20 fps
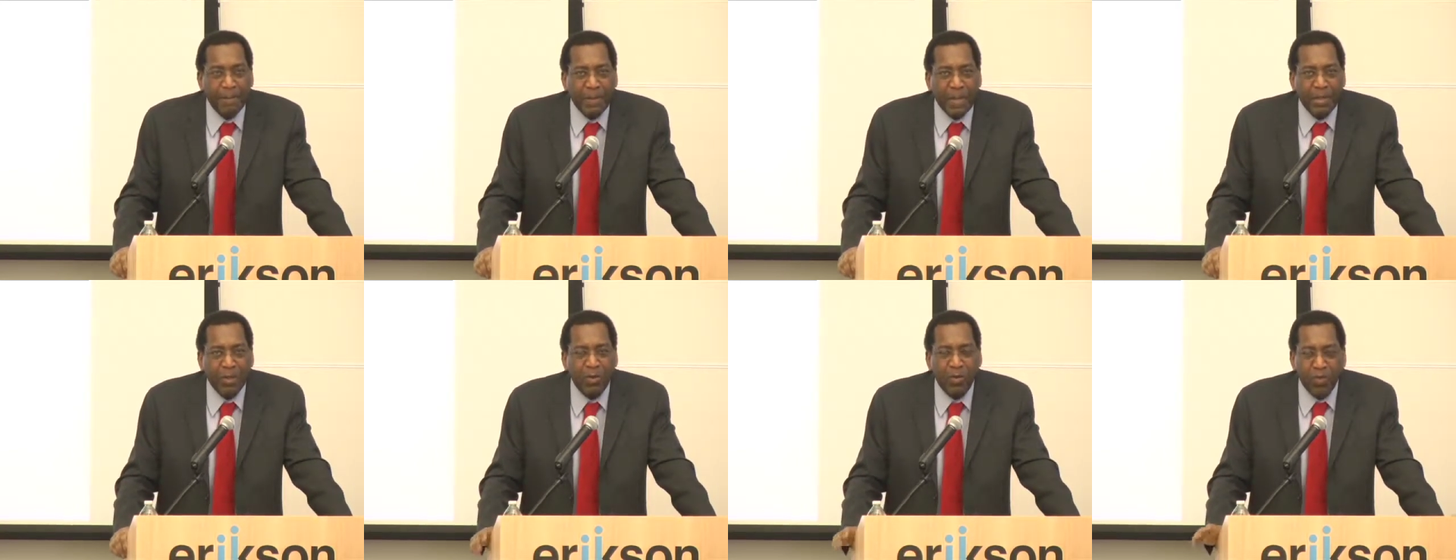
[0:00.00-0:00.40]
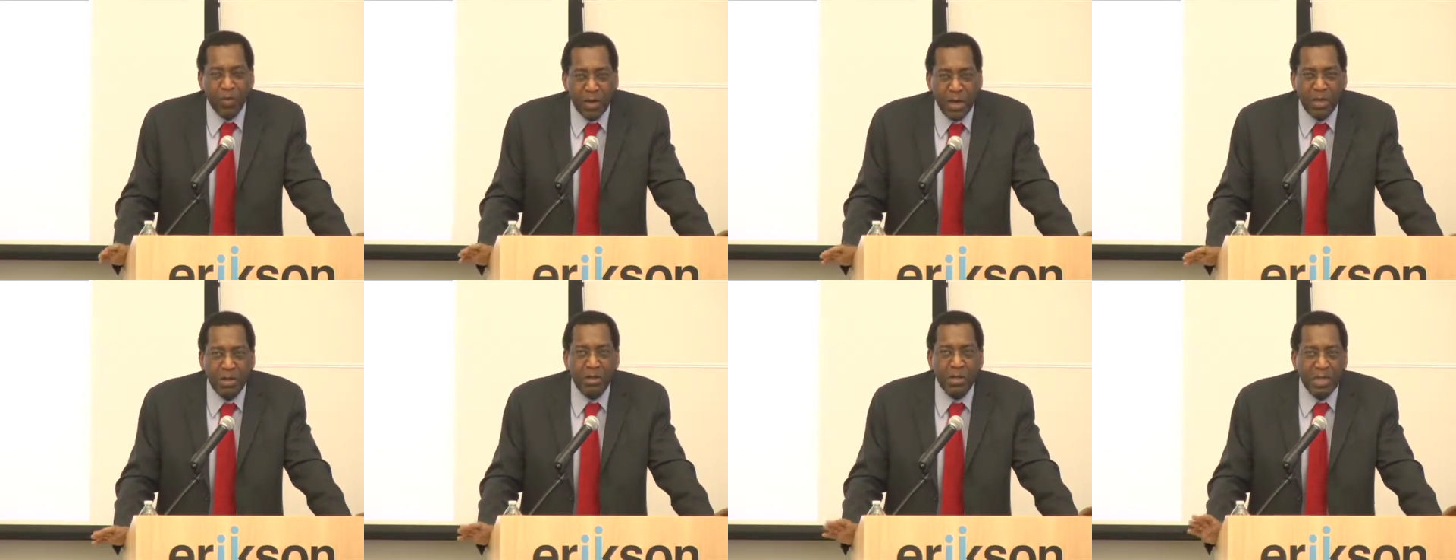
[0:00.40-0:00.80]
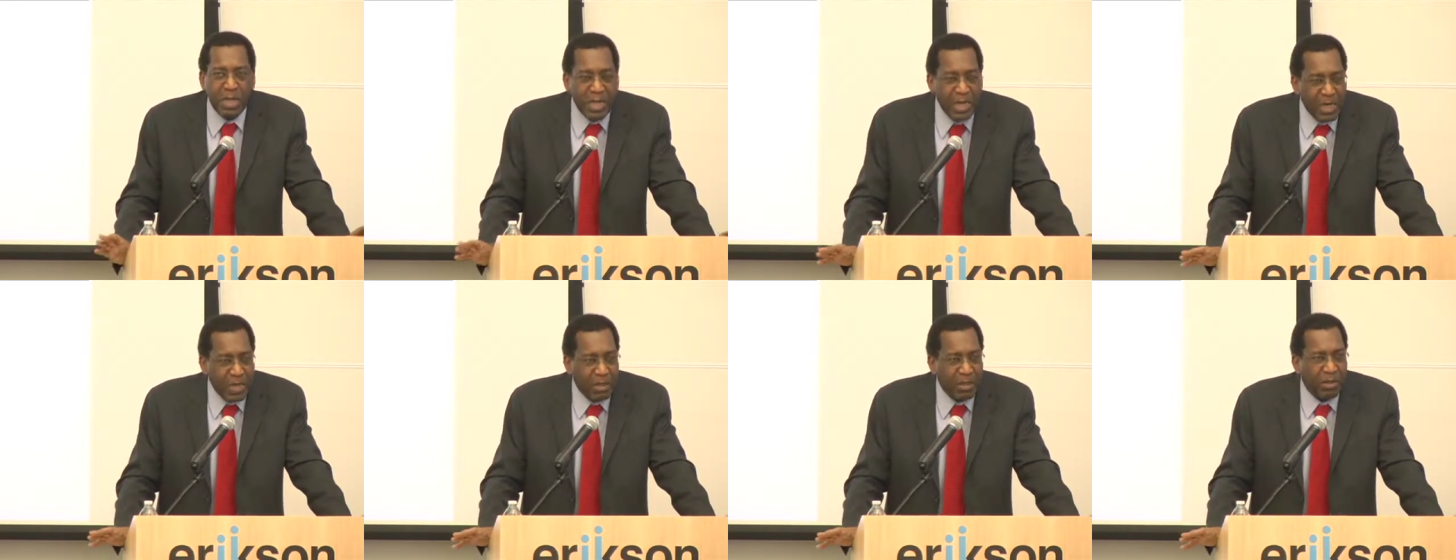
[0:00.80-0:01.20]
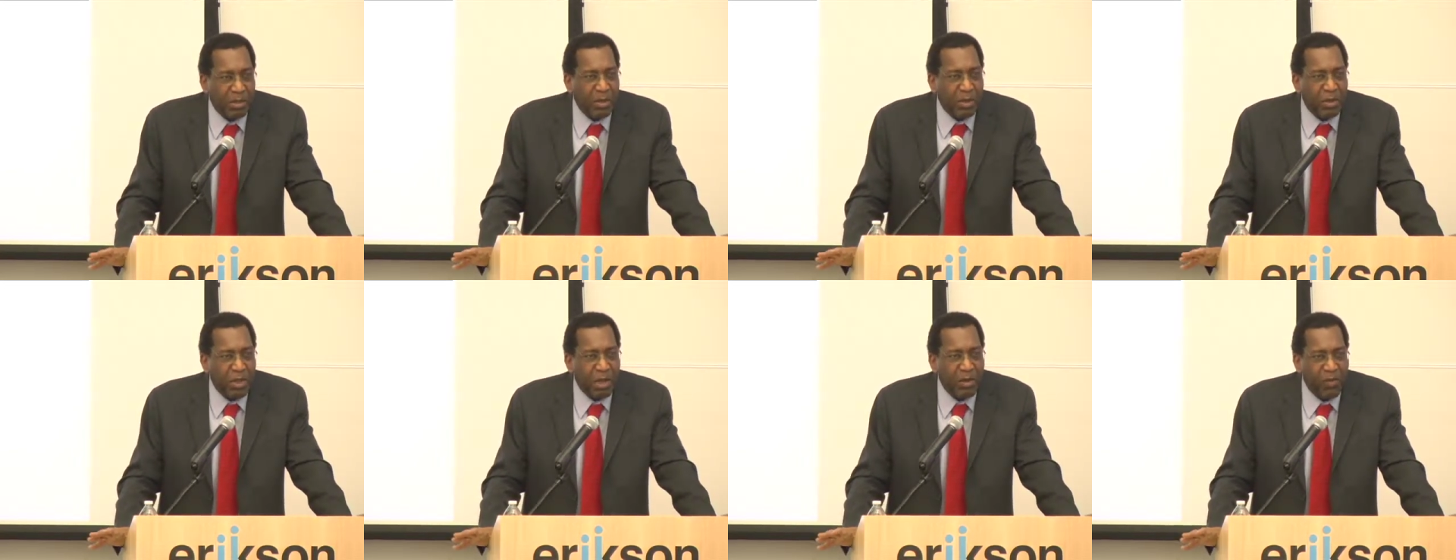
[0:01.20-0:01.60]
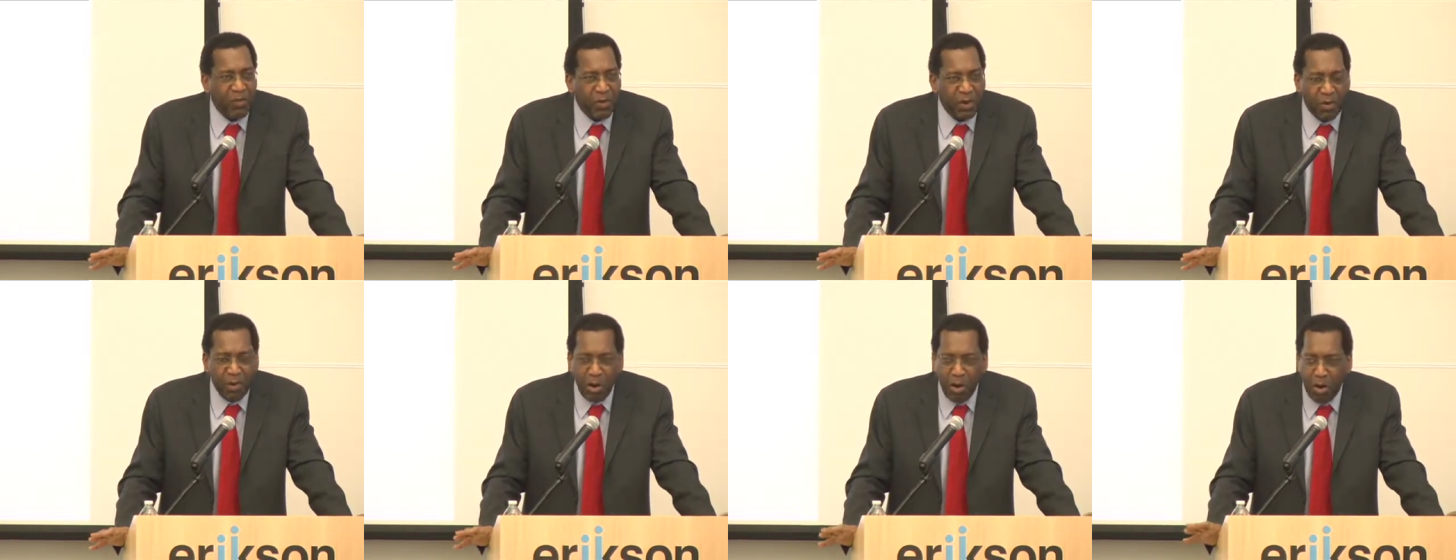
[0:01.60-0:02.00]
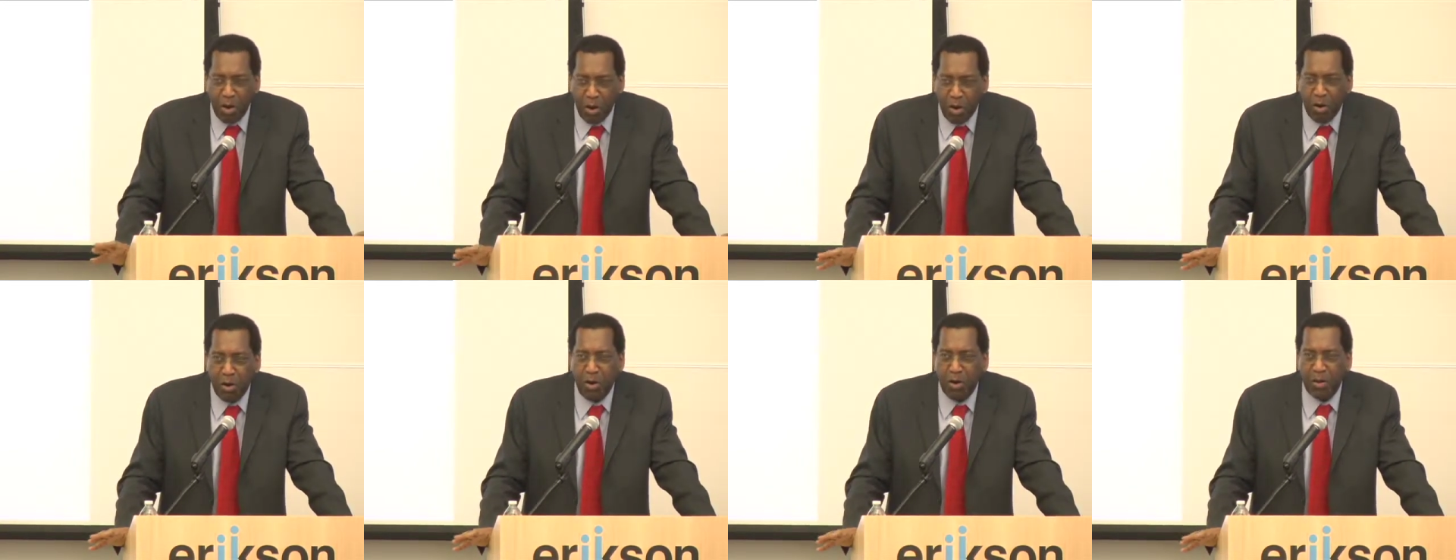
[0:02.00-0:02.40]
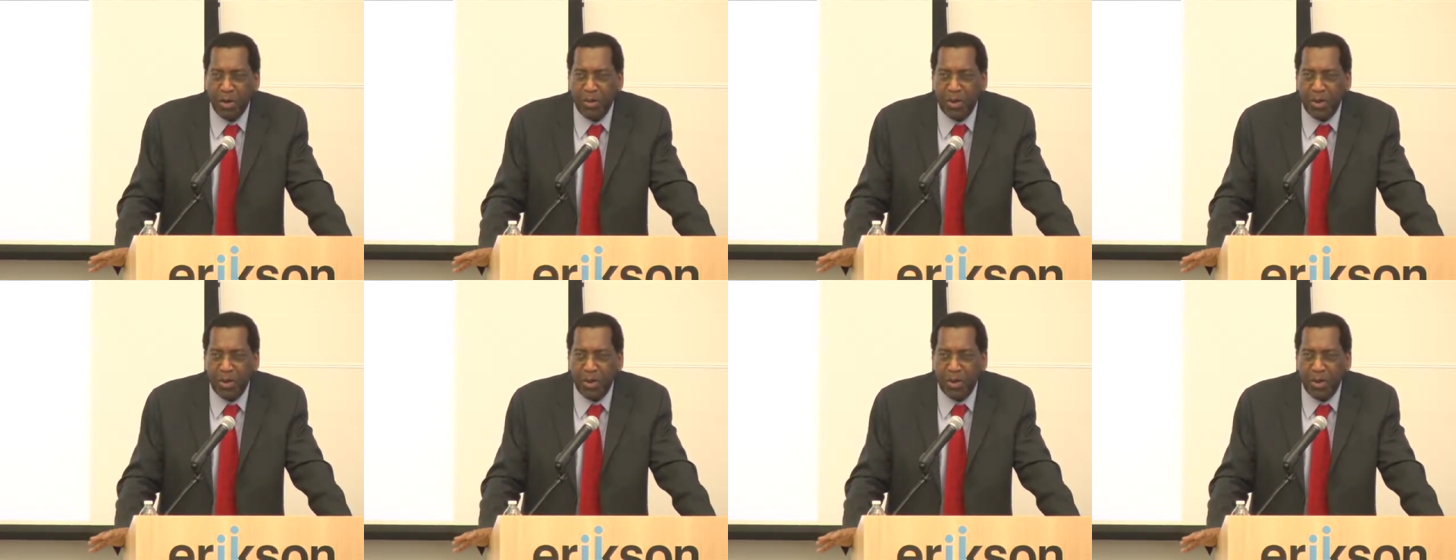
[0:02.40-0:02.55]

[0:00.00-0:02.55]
There's a real need to think very hard